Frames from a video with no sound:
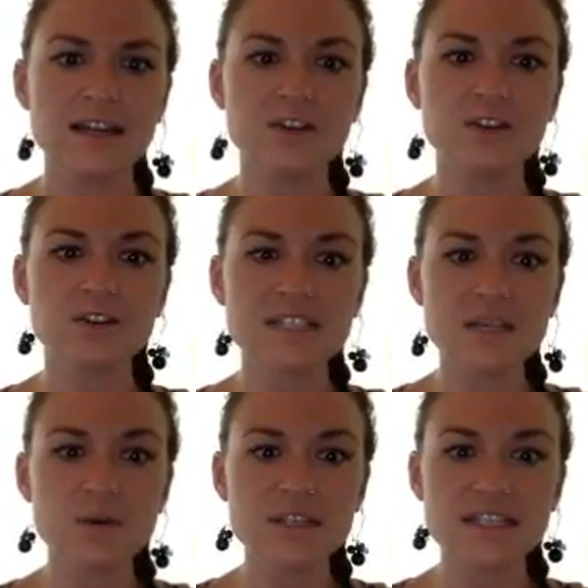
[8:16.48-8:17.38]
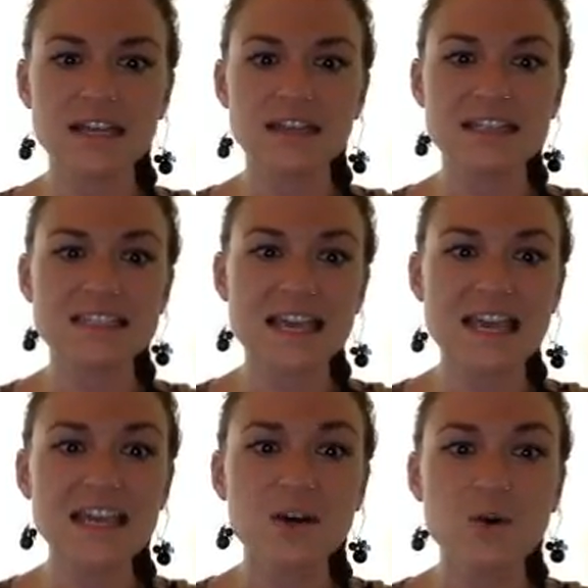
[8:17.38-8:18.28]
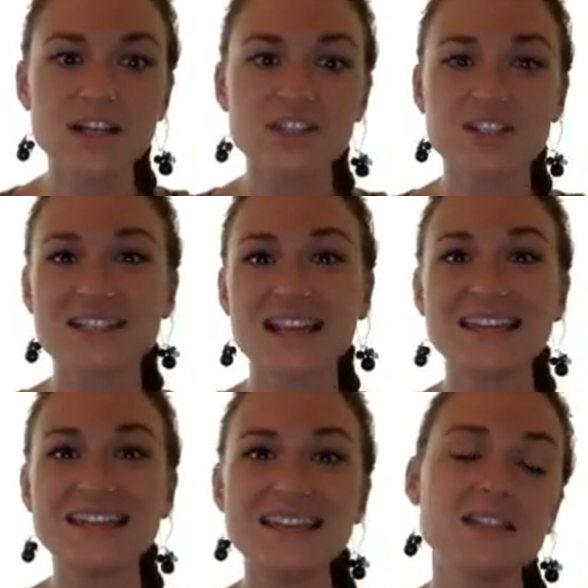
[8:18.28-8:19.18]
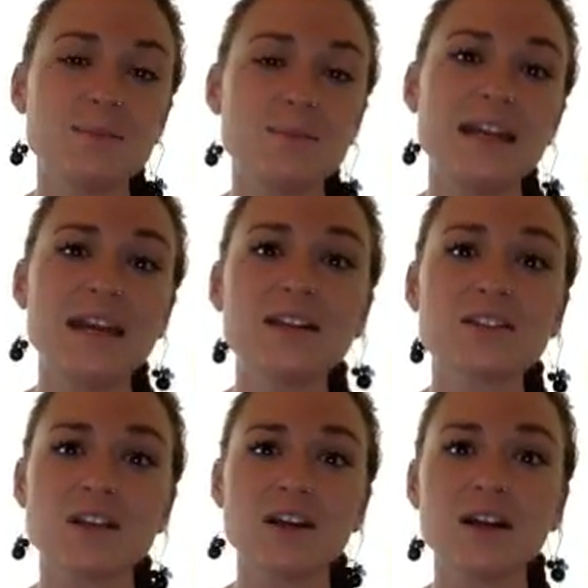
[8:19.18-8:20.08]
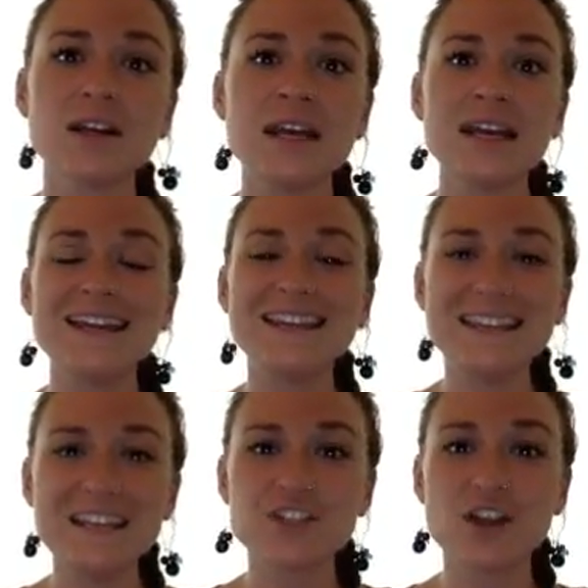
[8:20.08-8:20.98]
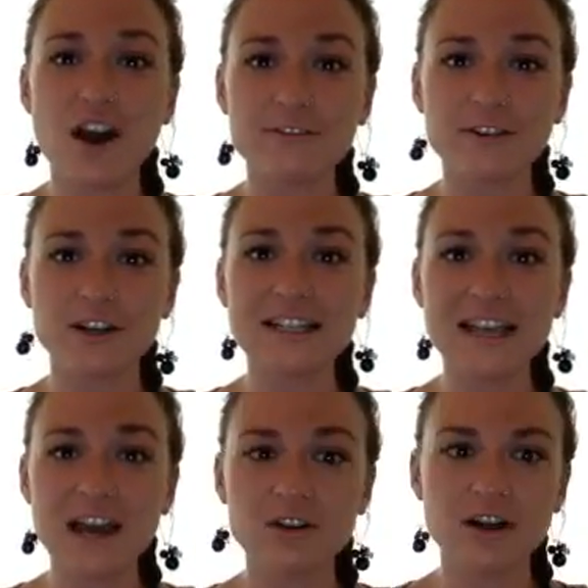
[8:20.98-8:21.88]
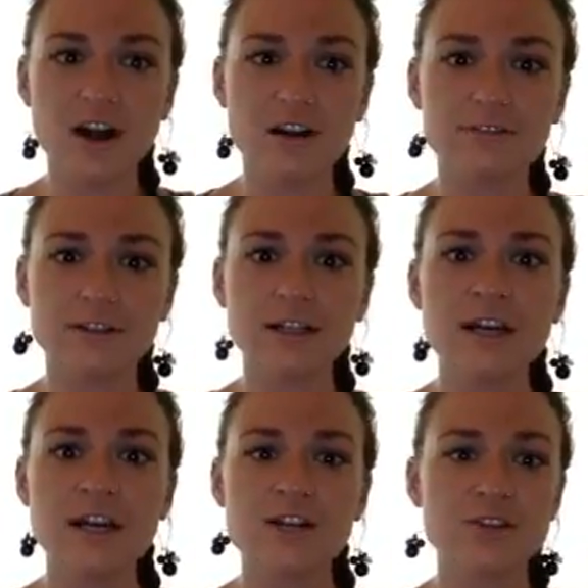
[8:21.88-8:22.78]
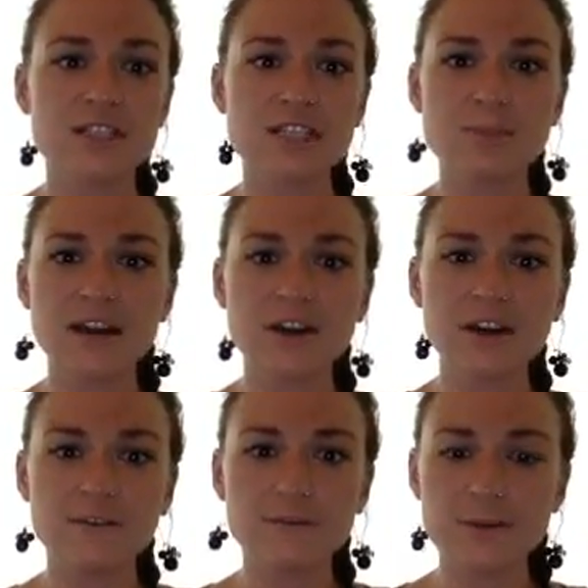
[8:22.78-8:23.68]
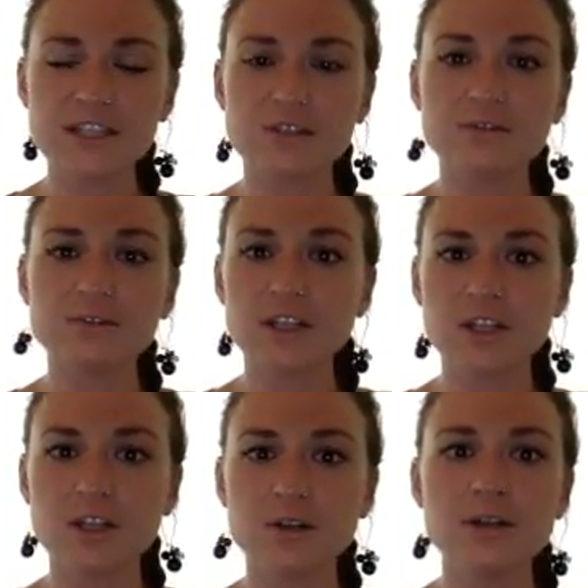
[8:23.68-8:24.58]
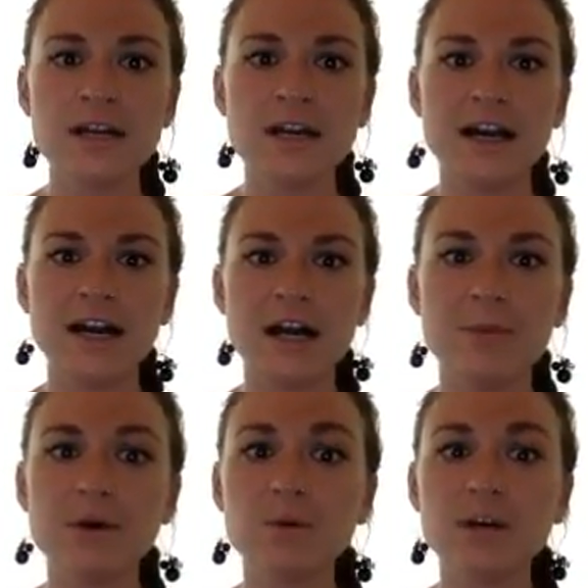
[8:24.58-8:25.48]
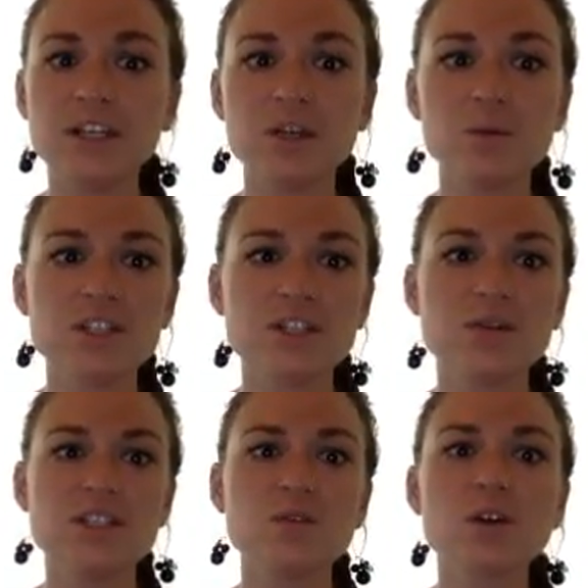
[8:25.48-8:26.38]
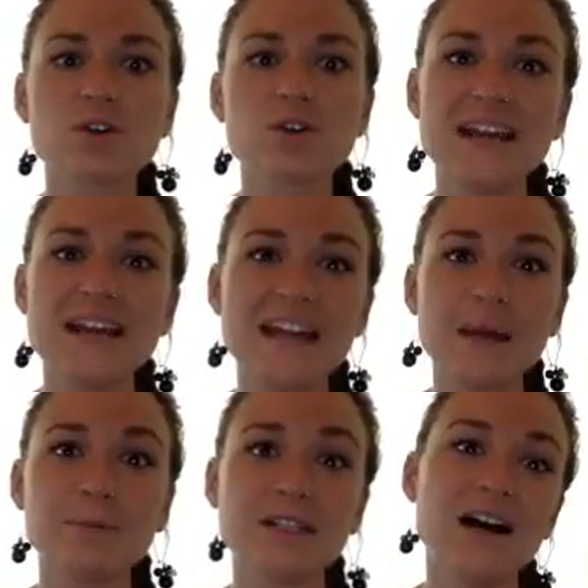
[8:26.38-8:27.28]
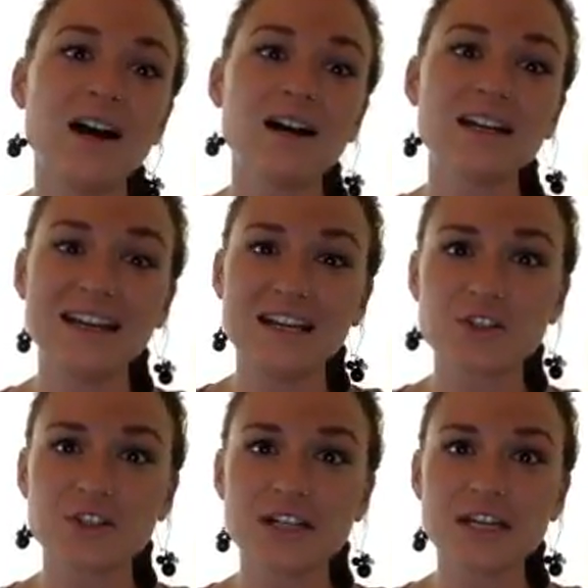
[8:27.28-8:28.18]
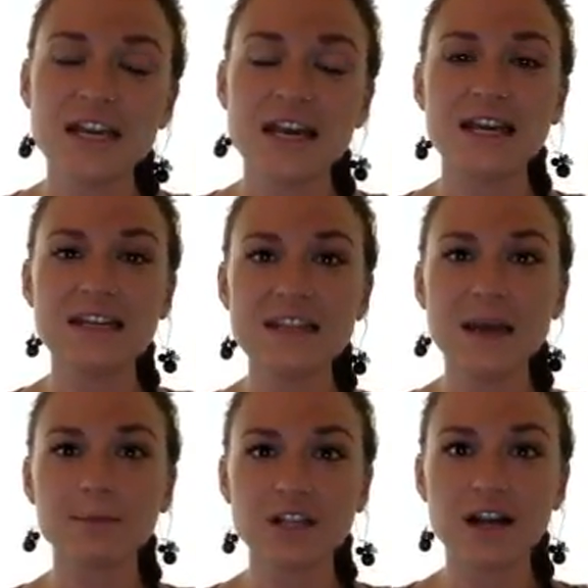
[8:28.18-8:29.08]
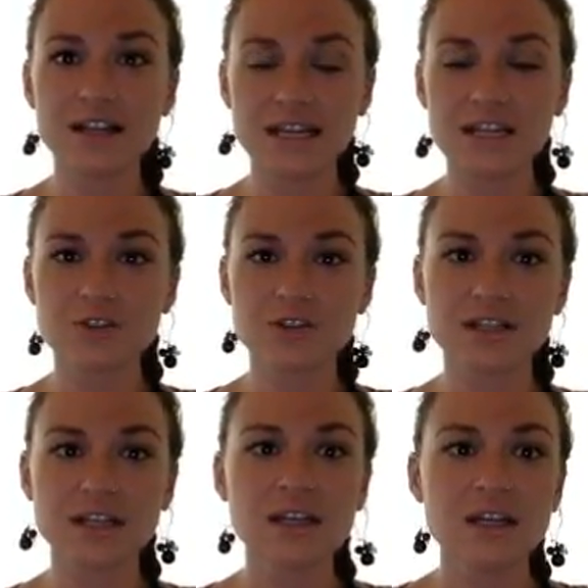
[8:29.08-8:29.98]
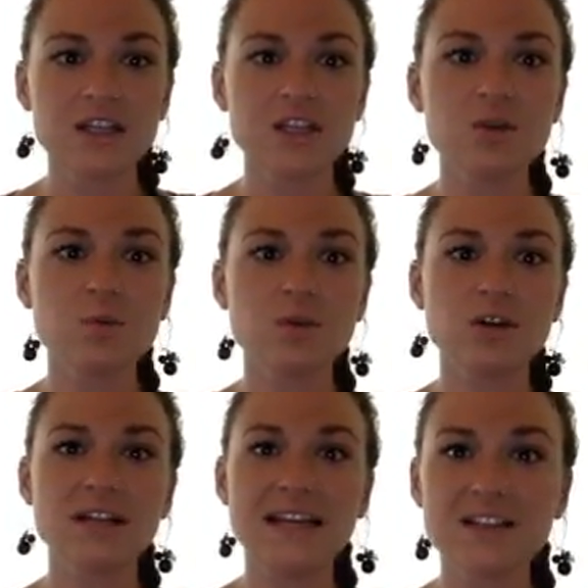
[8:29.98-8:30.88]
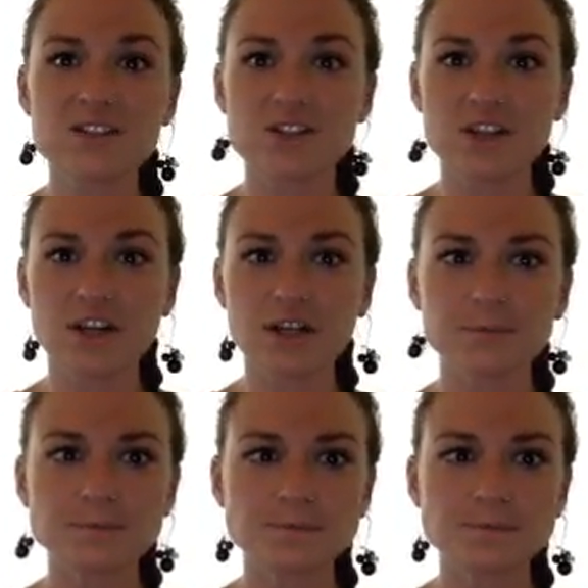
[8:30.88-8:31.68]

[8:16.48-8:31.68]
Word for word: Now you'll see once again these eight questions that need to be answered in each offer and counter offer. So this is background information for you, um, but what you will do is you will create a blog entry. And in that blog entry, you will answer